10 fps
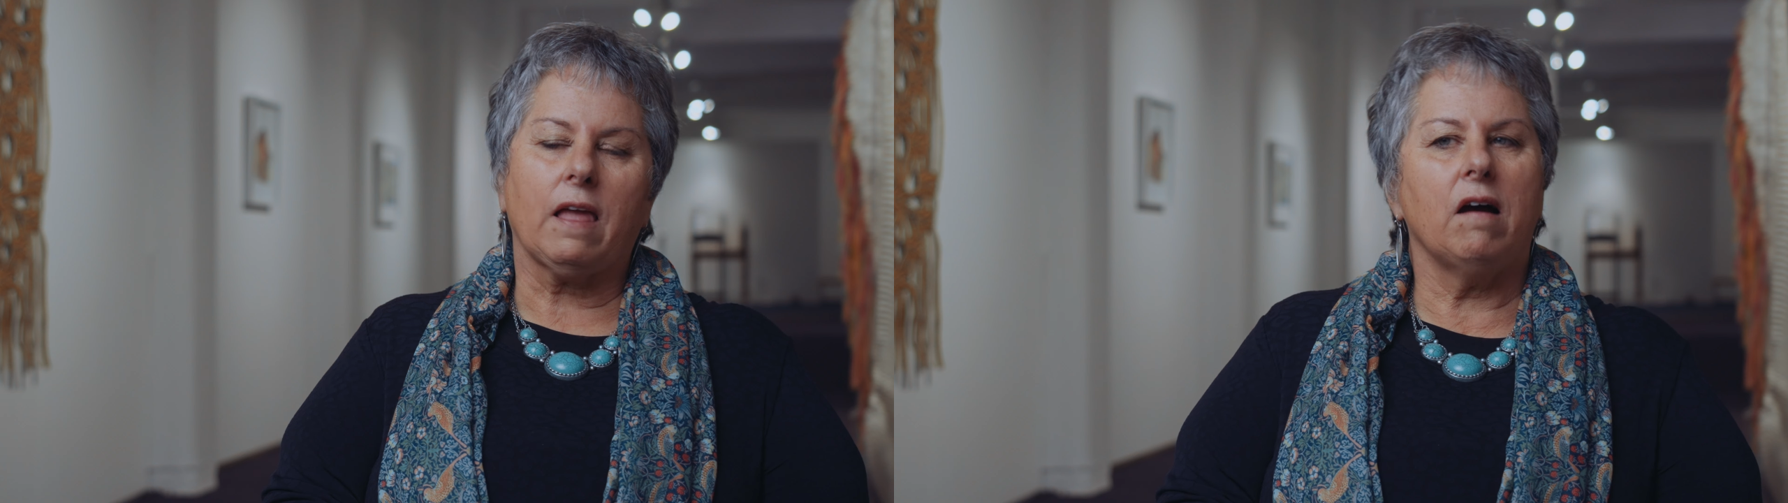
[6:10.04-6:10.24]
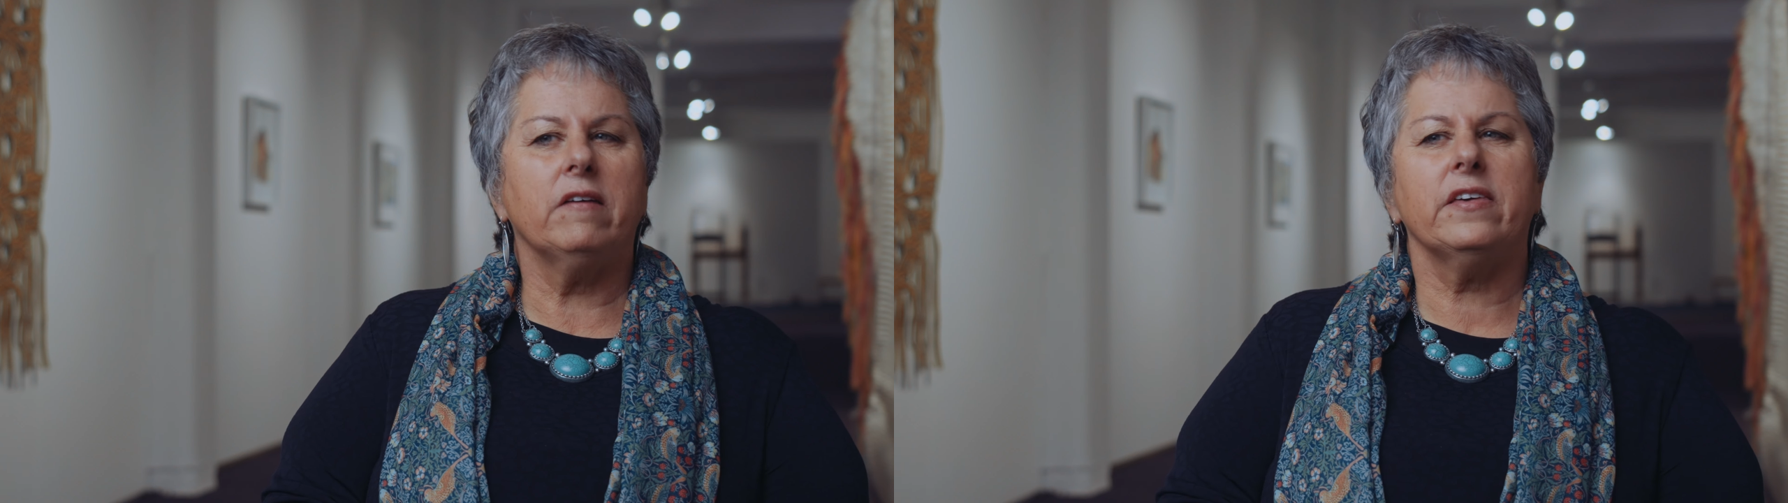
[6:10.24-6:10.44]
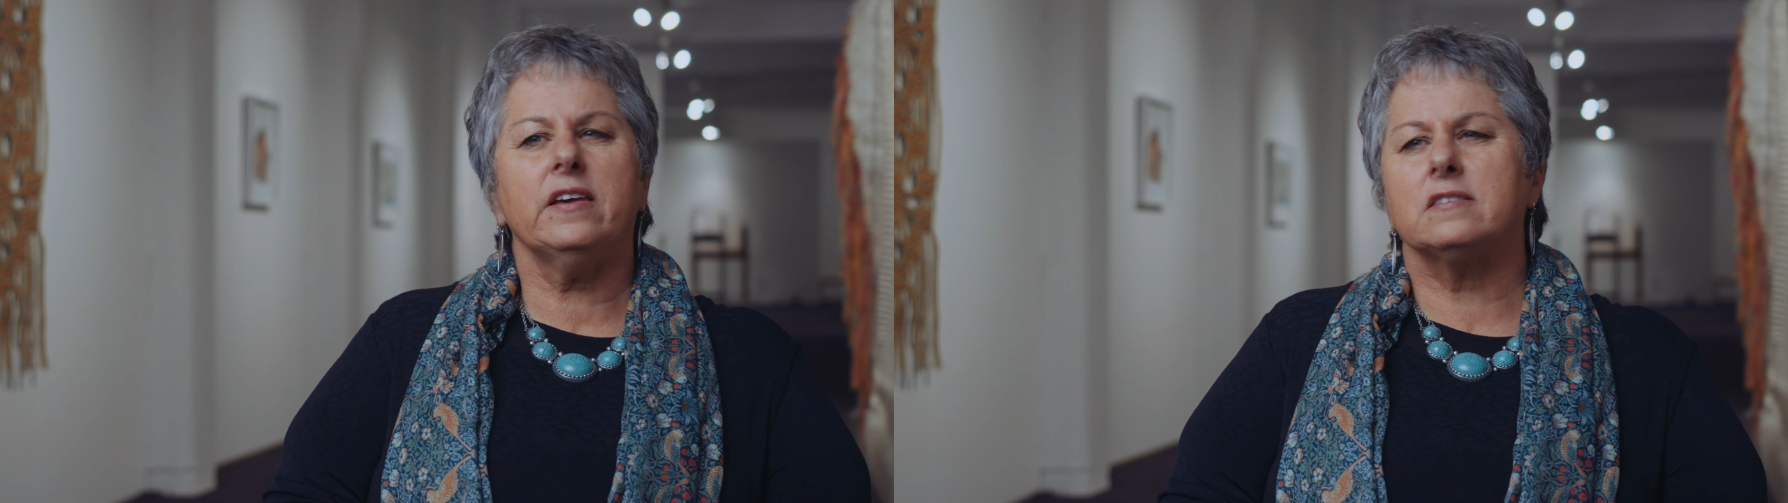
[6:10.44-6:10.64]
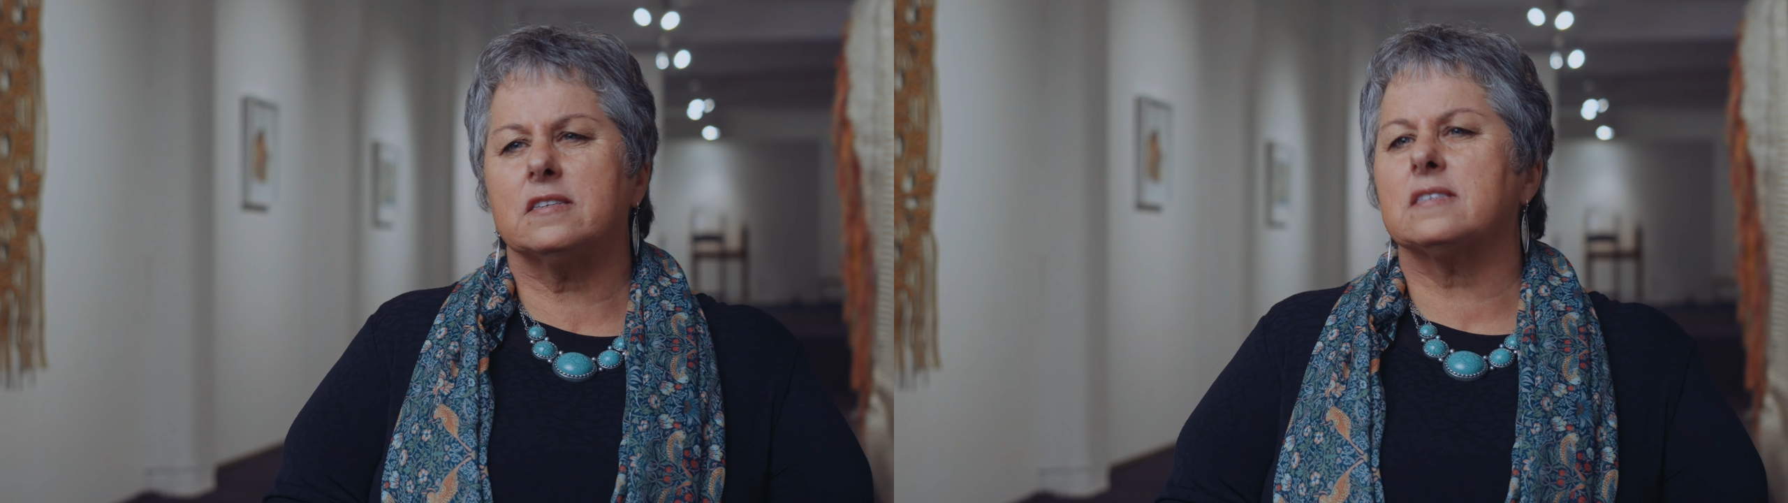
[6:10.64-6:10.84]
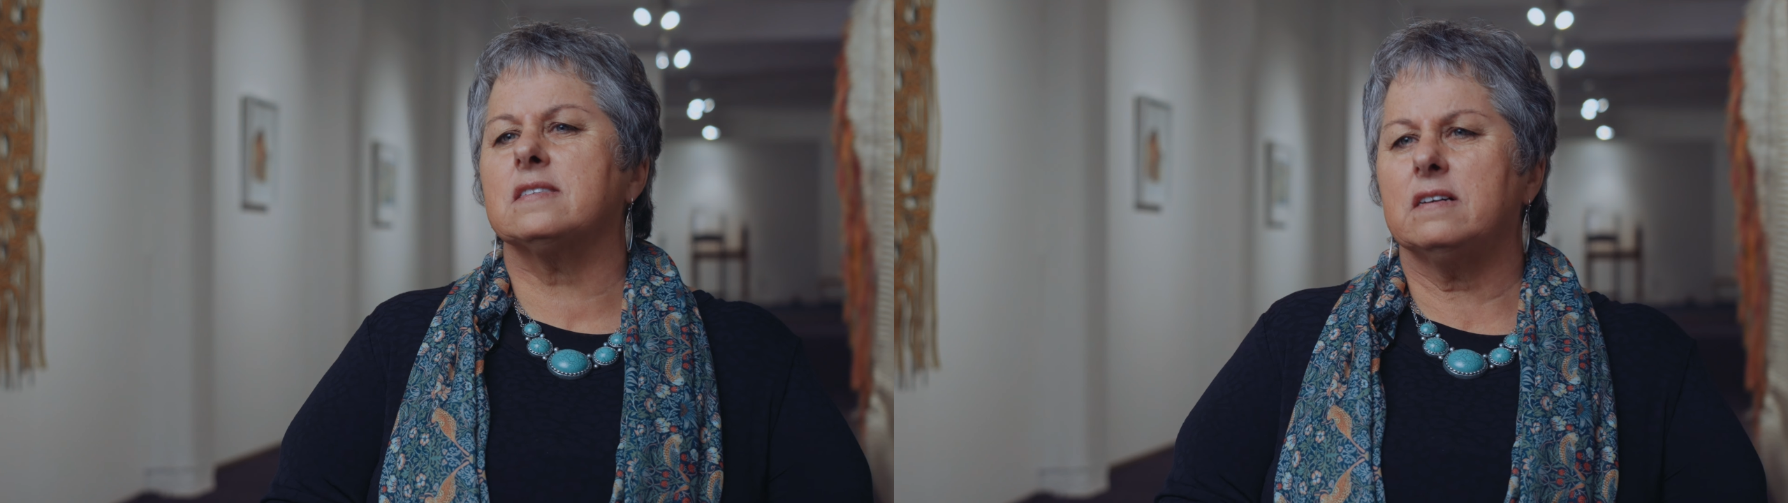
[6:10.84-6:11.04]
I think it's
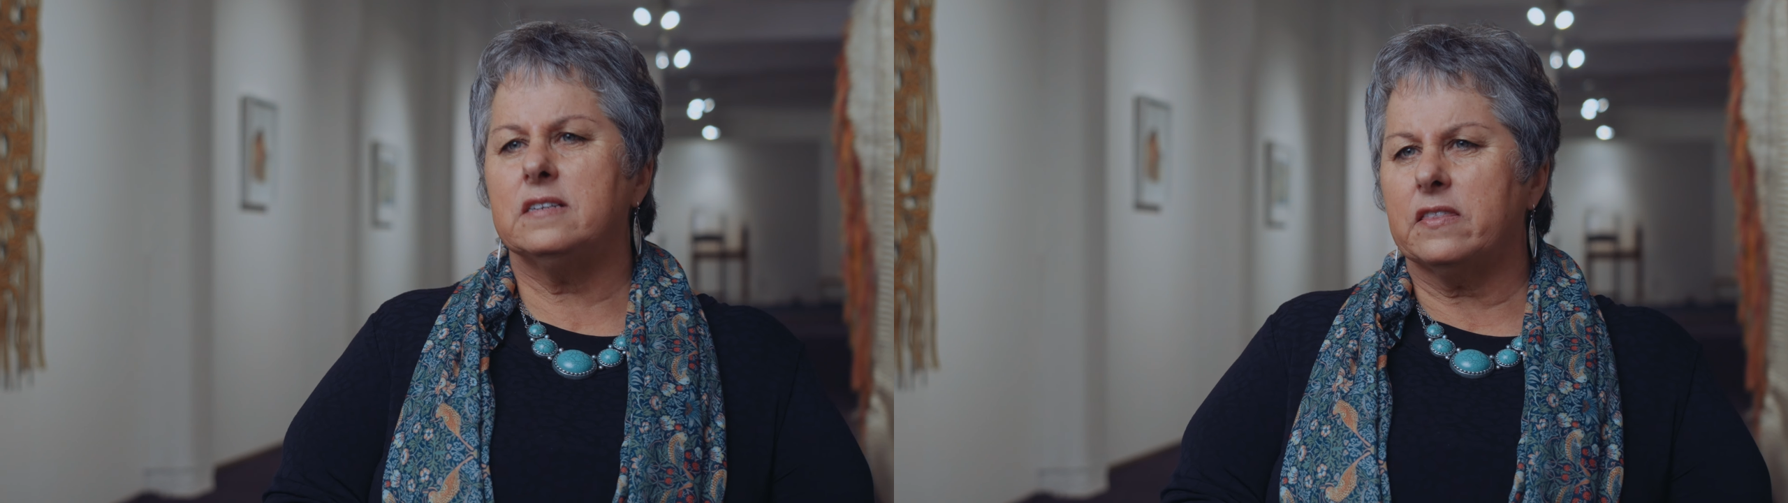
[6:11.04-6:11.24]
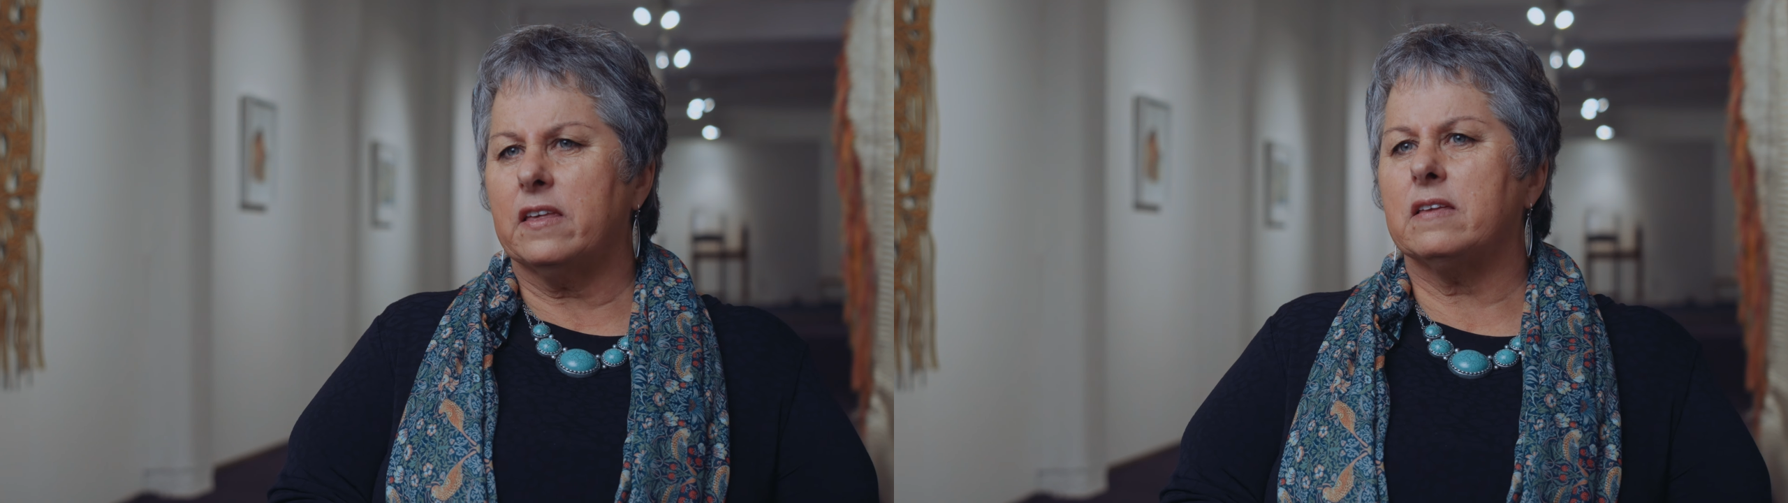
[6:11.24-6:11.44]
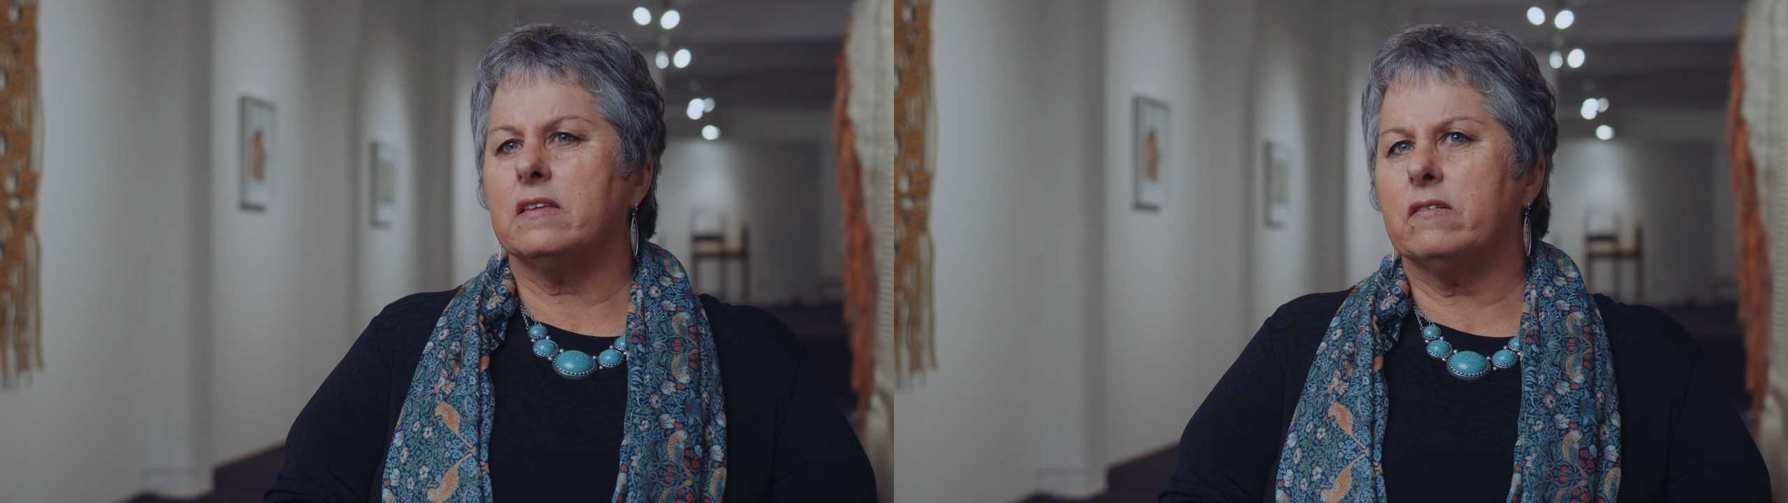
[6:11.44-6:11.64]
exciting that